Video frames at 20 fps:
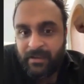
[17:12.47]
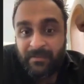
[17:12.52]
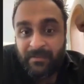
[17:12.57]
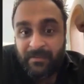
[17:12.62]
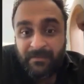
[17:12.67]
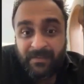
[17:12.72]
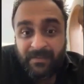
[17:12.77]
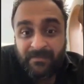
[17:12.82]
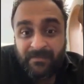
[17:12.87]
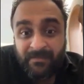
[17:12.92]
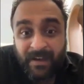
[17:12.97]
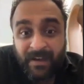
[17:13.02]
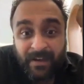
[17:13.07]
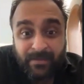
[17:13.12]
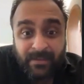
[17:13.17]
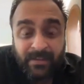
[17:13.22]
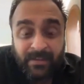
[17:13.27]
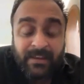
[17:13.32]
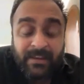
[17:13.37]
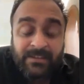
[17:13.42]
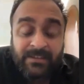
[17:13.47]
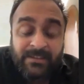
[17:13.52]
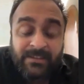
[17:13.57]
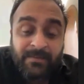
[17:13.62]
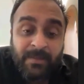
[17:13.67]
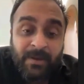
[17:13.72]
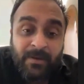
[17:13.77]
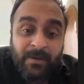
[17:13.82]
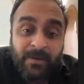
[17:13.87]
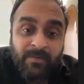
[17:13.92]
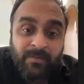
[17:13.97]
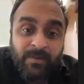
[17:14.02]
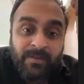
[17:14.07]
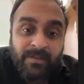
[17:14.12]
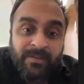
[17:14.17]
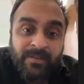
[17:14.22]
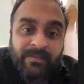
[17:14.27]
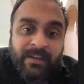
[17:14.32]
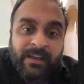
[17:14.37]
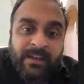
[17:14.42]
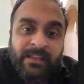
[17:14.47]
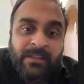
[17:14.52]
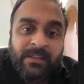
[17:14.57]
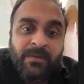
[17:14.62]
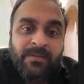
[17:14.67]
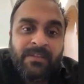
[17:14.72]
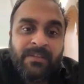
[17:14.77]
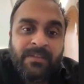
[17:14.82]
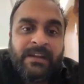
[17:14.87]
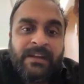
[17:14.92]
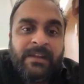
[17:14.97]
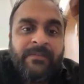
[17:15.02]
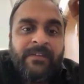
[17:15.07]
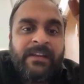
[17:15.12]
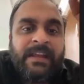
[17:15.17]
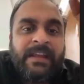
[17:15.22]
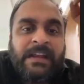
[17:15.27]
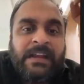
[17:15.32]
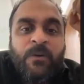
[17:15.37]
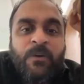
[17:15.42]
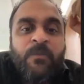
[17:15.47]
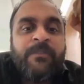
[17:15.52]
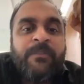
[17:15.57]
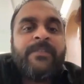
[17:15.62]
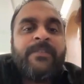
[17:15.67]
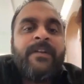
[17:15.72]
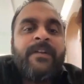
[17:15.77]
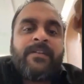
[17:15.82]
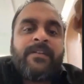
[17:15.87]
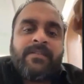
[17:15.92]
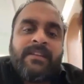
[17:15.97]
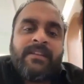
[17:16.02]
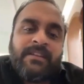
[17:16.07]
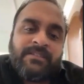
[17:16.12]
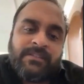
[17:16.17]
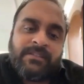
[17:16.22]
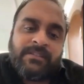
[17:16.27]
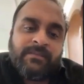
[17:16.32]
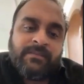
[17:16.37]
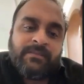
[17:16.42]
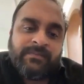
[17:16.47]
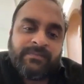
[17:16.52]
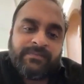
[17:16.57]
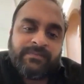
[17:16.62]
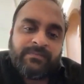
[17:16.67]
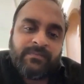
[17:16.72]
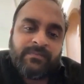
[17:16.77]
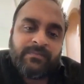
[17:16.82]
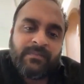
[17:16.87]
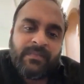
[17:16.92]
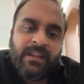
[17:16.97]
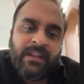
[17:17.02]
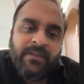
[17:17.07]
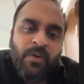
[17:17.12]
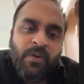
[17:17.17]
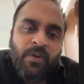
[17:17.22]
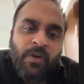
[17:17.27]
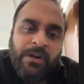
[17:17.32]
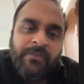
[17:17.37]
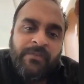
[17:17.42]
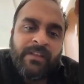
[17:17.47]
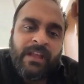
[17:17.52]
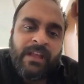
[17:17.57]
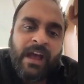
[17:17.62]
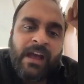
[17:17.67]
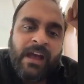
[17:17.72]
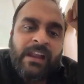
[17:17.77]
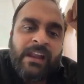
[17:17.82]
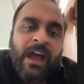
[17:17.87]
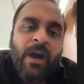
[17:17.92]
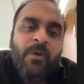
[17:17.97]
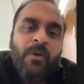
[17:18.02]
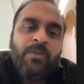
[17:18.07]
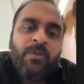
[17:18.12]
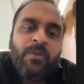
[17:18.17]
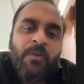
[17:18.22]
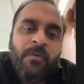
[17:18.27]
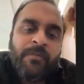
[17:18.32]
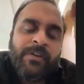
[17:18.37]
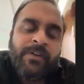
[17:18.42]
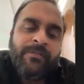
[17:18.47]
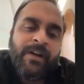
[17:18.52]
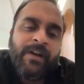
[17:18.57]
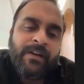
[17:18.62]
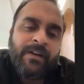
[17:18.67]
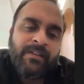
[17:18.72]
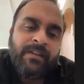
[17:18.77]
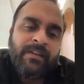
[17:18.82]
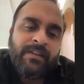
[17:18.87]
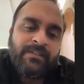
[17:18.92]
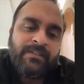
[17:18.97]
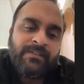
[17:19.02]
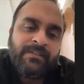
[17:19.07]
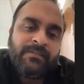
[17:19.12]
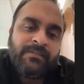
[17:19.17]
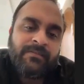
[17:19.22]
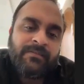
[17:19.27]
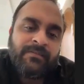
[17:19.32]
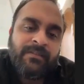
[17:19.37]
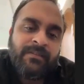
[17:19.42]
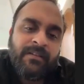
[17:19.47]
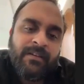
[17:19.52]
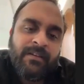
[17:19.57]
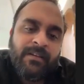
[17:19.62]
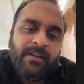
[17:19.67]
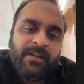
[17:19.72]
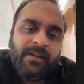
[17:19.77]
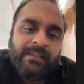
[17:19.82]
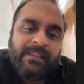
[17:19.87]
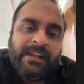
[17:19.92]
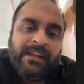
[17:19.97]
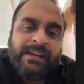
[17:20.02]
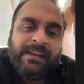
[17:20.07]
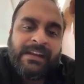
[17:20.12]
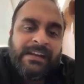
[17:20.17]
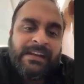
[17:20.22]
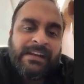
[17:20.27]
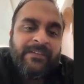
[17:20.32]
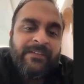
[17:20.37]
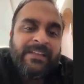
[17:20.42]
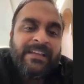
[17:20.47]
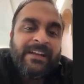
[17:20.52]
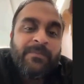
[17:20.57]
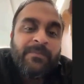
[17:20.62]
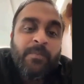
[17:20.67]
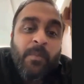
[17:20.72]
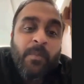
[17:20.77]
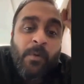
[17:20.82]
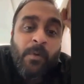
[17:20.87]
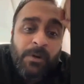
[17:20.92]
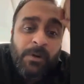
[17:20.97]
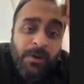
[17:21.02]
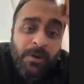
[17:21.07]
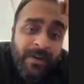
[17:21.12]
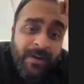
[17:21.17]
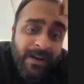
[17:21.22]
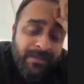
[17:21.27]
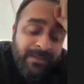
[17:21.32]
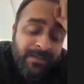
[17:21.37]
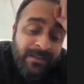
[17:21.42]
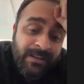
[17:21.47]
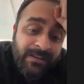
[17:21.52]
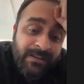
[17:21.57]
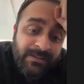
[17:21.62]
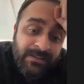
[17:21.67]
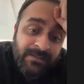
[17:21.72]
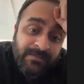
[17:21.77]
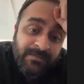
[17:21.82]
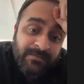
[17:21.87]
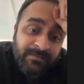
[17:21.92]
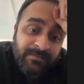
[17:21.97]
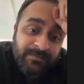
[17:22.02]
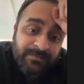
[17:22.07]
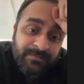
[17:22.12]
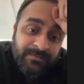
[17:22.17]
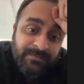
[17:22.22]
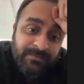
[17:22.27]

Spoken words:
even vaccination, because most of the Hindus didn't even get COVID vaccination. They were not even allowed COVID vaccination. They didn't even get polio vaccination.